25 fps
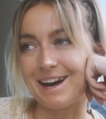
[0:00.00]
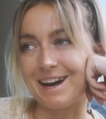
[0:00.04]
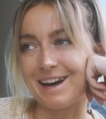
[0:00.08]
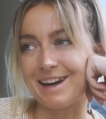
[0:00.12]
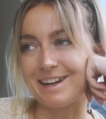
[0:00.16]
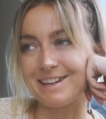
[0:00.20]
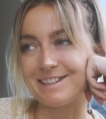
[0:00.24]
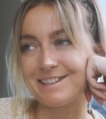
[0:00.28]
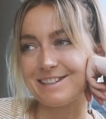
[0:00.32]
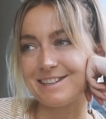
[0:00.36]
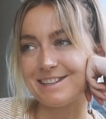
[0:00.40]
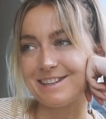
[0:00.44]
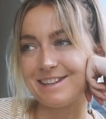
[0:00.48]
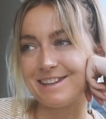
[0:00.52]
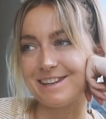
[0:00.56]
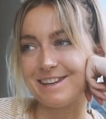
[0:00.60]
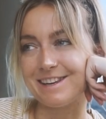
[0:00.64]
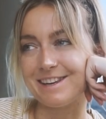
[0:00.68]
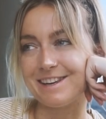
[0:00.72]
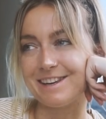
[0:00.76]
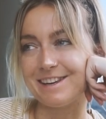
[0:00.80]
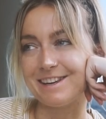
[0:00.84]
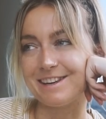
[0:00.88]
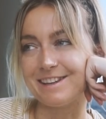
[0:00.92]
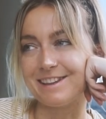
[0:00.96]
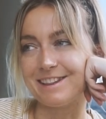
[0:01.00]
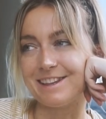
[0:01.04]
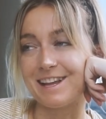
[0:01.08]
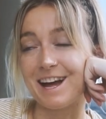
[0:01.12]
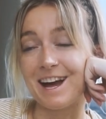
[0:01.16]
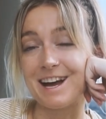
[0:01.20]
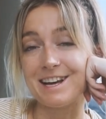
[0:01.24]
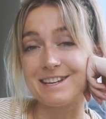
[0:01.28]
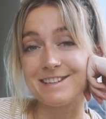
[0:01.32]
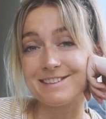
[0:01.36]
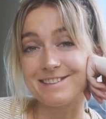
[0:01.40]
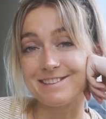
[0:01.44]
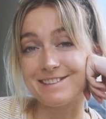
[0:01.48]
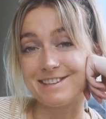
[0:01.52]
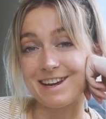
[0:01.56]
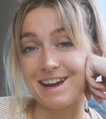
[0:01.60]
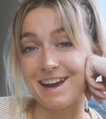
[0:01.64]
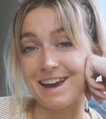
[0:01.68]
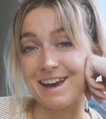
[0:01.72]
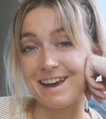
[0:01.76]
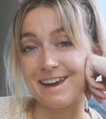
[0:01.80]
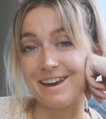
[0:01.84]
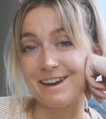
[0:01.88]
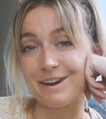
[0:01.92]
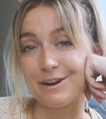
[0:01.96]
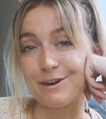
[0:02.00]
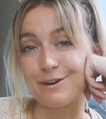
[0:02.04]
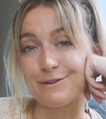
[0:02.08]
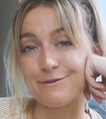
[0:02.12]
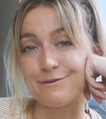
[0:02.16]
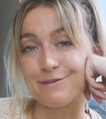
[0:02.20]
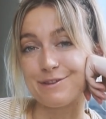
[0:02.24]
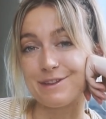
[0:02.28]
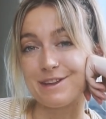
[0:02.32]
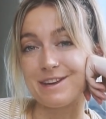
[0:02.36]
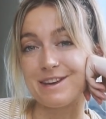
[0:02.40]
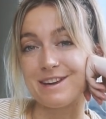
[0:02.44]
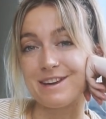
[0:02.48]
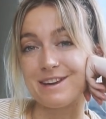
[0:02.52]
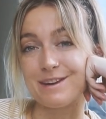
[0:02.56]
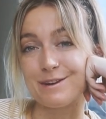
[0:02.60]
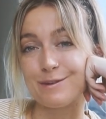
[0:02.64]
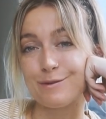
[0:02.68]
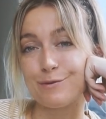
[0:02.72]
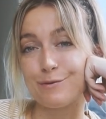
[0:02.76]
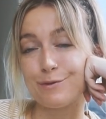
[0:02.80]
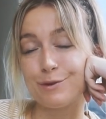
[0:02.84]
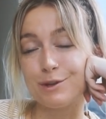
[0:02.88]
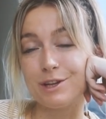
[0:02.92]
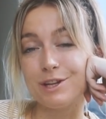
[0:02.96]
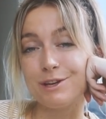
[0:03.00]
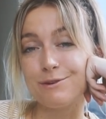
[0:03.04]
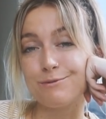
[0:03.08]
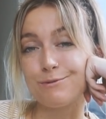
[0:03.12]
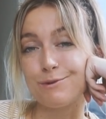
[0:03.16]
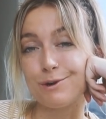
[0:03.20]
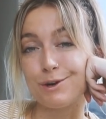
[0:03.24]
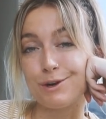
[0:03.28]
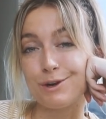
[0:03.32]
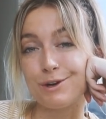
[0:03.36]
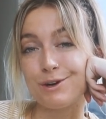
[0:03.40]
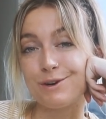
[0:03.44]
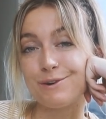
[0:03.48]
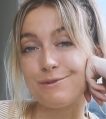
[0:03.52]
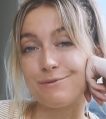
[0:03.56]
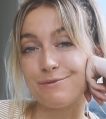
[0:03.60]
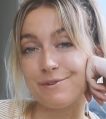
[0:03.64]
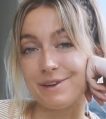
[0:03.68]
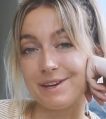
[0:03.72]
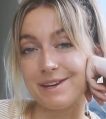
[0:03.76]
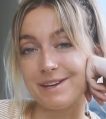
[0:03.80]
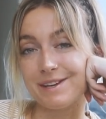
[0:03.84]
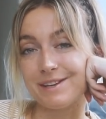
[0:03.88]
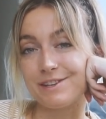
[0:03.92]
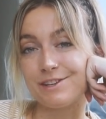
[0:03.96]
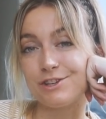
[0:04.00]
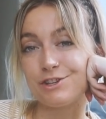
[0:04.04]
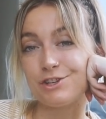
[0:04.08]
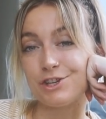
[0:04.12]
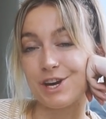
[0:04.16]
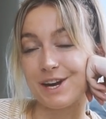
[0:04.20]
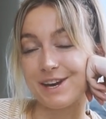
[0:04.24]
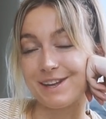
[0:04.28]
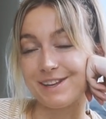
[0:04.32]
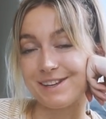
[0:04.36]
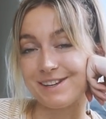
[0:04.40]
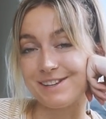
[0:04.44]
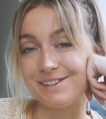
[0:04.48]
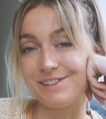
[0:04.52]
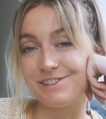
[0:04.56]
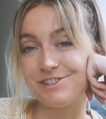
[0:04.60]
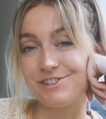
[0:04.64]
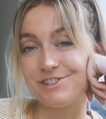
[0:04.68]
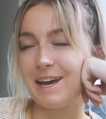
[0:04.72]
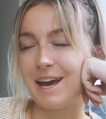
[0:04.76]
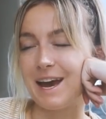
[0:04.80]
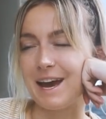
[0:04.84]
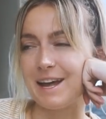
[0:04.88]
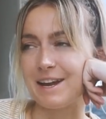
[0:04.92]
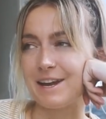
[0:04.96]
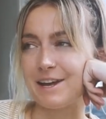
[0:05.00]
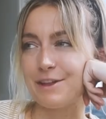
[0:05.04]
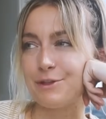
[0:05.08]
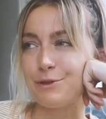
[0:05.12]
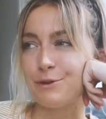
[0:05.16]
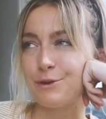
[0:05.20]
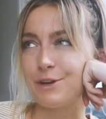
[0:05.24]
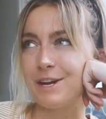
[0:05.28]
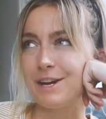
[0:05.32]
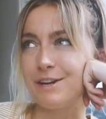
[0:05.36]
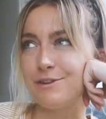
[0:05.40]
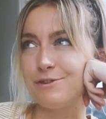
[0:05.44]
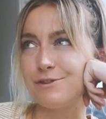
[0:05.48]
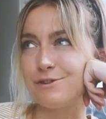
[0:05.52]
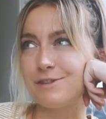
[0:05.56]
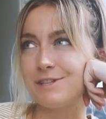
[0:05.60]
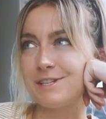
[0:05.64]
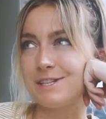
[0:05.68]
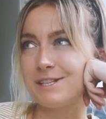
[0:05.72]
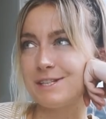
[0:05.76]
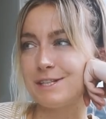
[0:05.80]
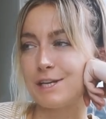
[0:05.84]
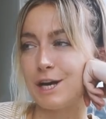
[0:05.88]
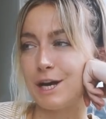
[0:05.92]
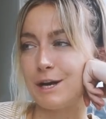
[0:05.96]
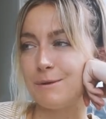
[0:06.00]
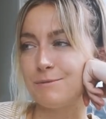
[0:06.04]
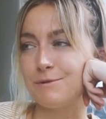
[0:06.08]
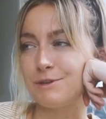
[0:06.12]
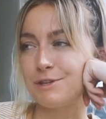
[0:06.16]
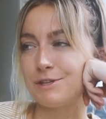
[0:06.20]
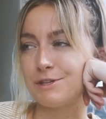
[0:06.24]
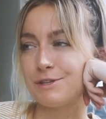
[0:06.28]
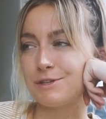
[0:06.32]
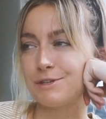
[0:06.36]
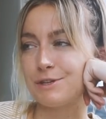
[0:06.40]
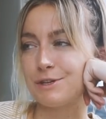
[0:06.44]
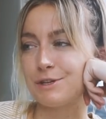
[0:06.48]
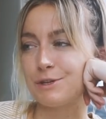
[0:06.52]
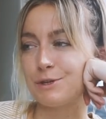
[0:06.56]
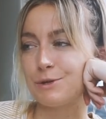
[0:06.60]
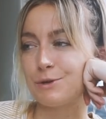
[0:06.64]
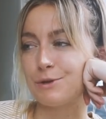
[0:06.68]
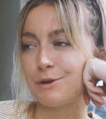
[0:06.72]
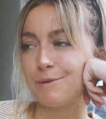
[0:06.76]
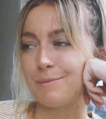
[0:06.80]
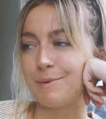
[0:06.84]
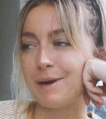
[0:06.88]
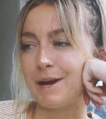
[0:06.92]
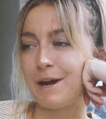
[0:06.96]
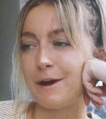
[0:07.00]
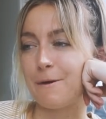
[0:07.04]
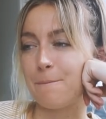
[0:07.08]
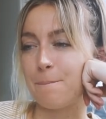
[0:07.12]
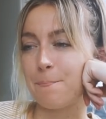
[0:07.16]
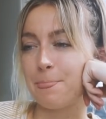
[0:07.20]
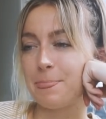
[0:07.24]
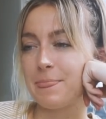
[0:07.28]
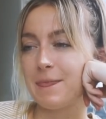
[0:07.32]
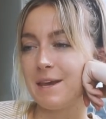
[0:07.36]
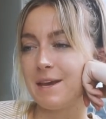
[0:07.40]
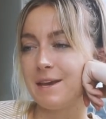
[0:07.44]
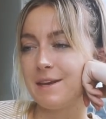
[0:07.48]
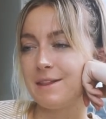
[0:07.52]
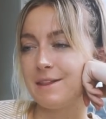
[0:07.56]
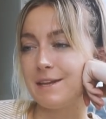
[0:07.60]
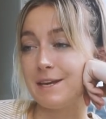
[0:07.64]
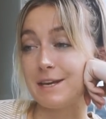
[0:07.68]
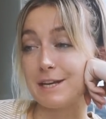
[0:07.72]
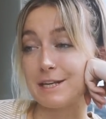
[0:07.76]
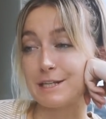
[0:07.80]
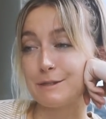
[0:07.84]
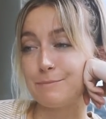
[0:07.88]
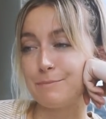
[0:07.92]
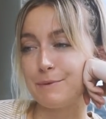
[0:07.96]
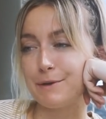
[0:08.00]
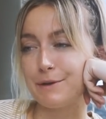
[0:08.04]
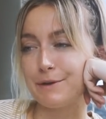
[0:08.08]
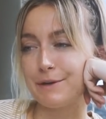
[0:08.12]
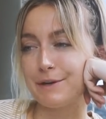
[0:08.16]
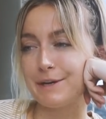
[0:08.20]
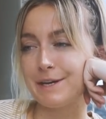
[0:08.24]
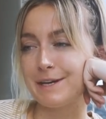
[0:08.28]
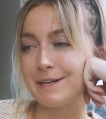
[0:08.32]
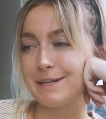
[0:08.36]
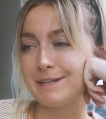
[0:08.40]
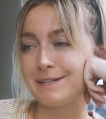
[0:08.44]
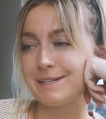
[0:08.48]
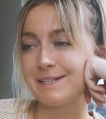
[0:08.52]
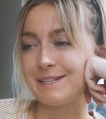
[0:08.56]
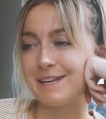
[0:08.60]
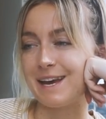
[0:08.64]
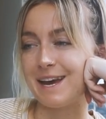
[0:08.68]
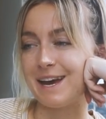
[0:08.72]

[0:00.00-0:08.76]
at the last day of the fully raw vegan challenge, and I thought I'd use this time to just sort of talk about the experience